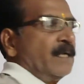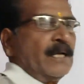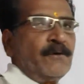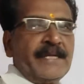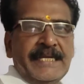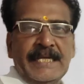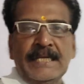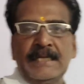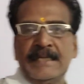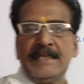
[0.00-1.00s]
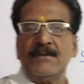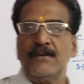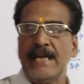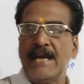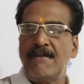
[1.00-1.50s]
Now here
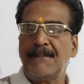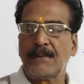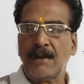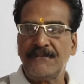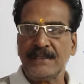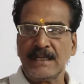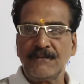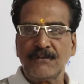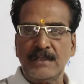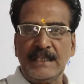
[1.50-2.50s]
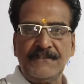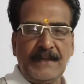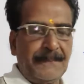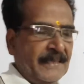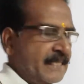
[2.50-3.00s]
we have a profit of
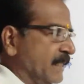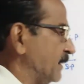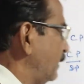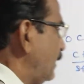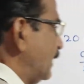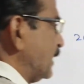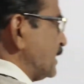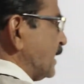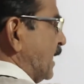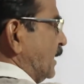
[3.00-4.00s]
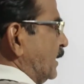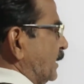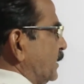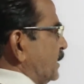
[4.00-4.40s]
25%. Let us calculate.